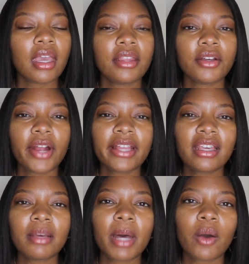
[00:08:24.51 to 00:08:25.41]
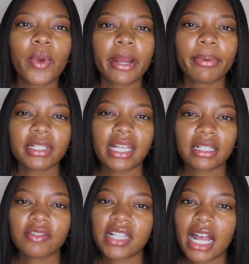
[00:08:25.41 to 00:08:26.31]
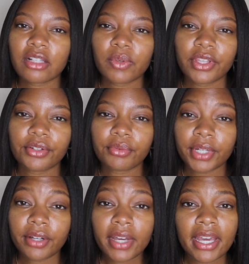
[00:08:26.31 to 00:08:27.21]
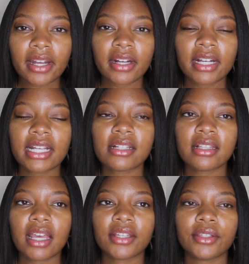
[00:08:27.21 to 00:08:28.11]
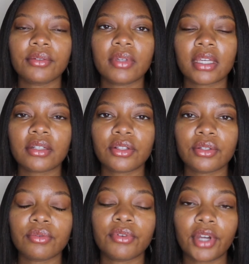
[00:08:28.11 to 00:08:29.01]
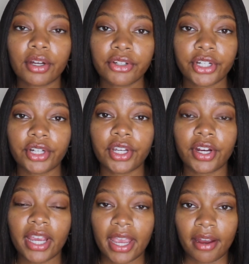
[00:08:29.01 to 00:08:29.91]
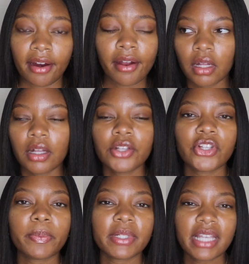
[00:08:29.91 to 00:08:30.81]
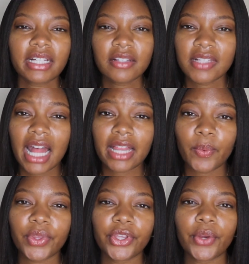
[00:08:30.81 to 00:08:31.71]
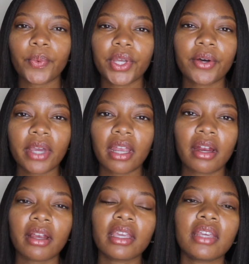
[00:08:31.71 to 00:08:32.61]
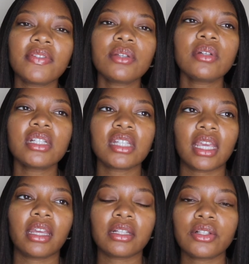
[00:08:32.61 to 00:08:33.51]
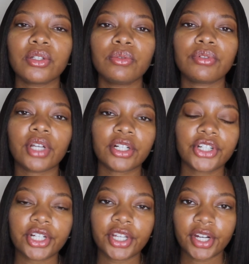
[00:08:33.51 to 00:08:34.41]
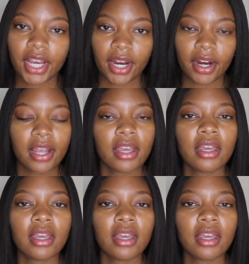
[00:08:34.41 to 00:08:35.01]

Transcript: And the great thing about wearing protective styles with your real hair is that you get to nurture your hair. So protective styling with your real hair, it gives you a chance to nurture your hair.